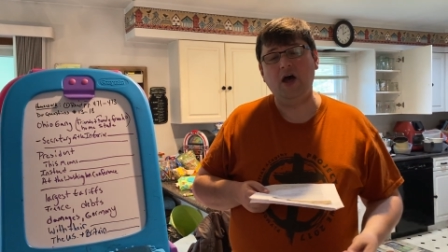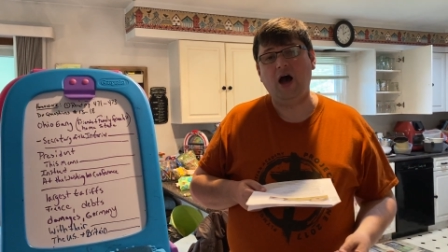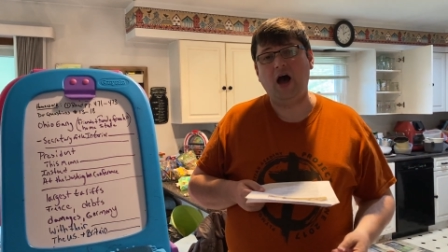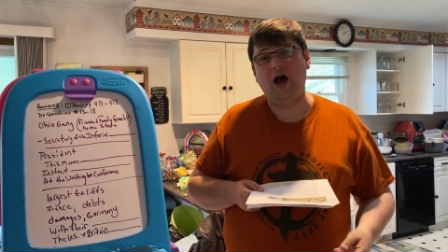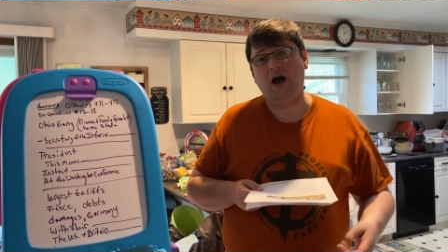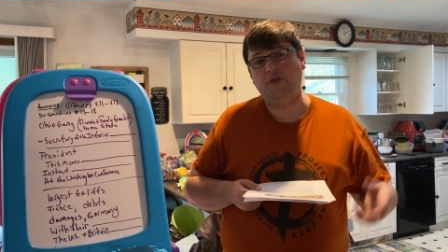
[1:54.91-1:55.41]

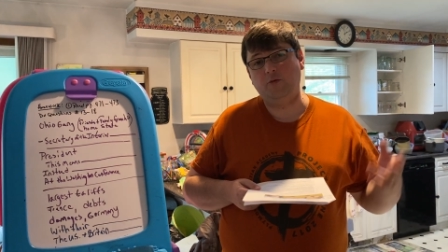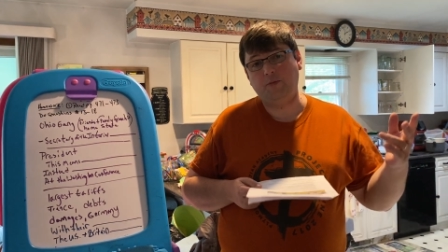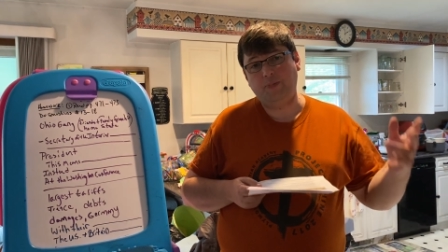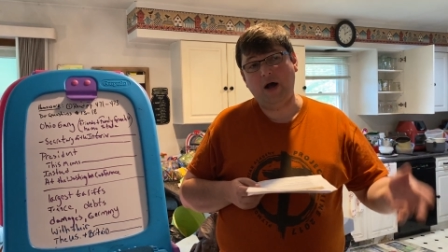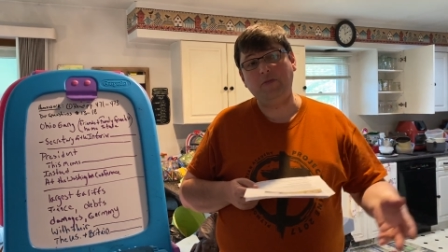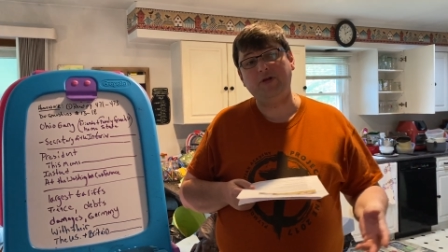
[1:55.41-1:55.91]
the
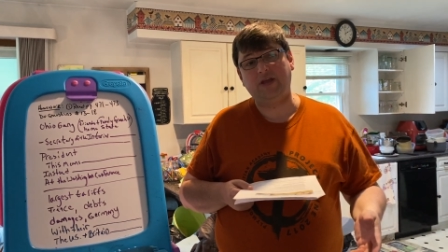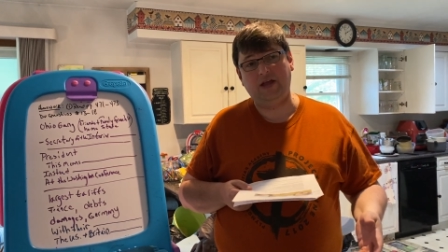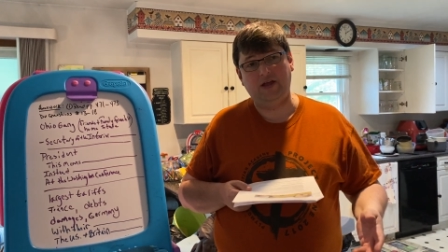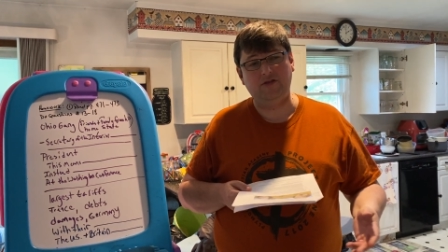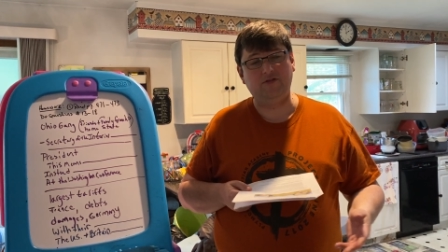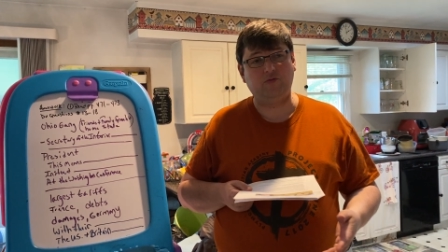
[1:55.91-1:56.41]

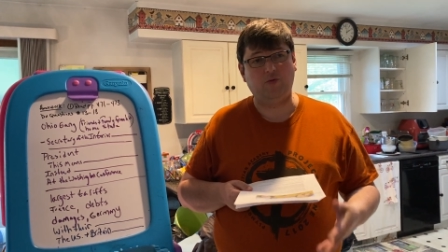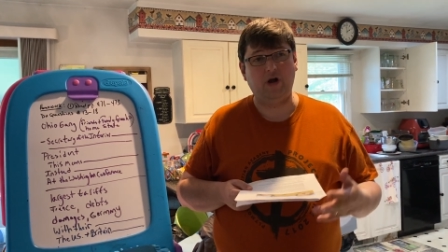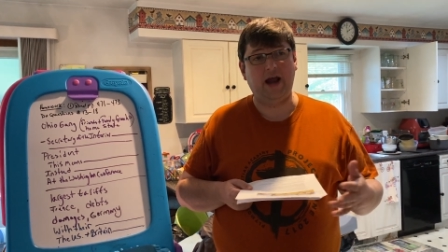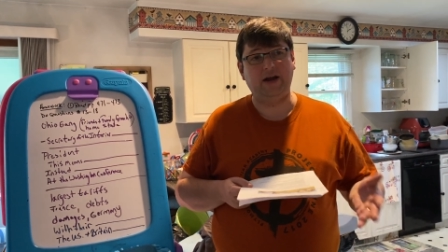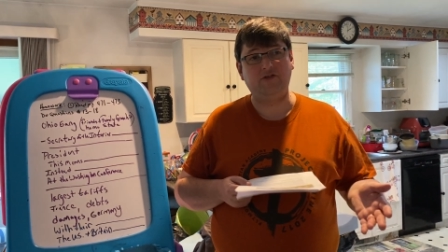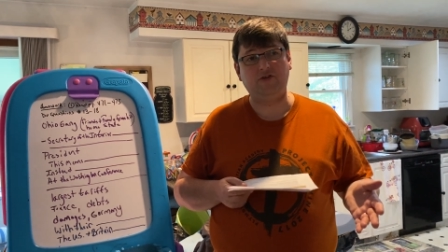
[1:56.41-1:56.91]
Republicans were
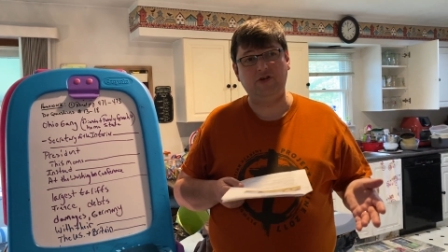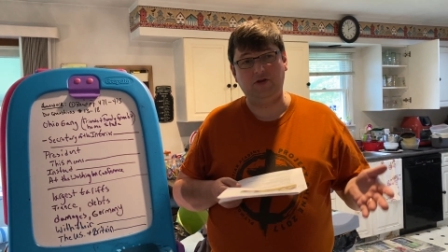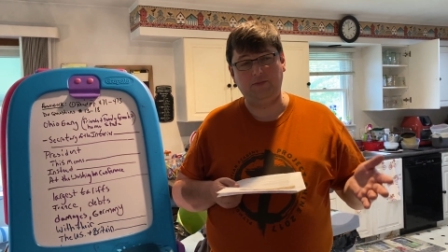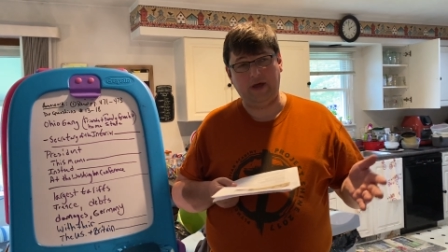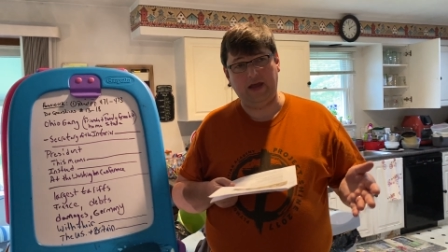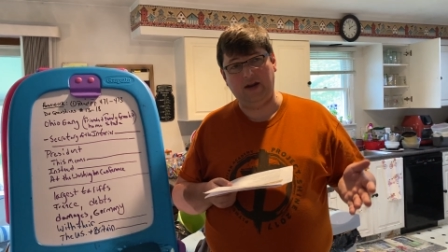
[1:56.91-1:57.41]
actually
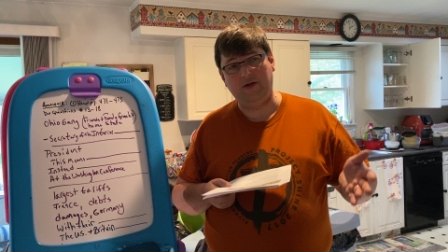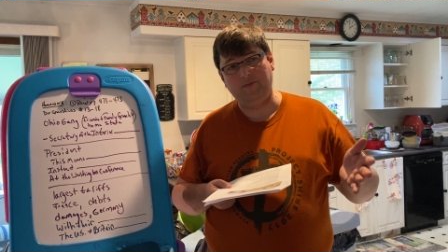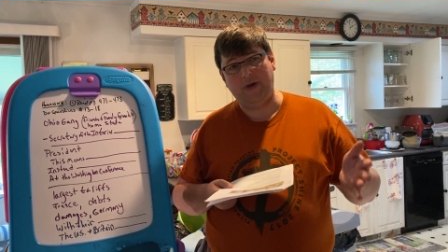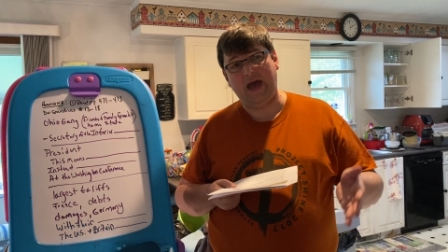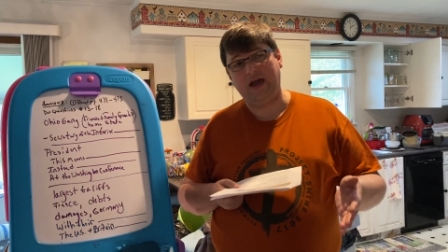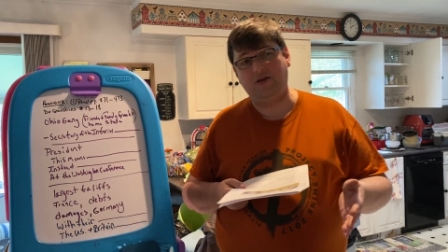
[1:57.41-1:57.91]
debating back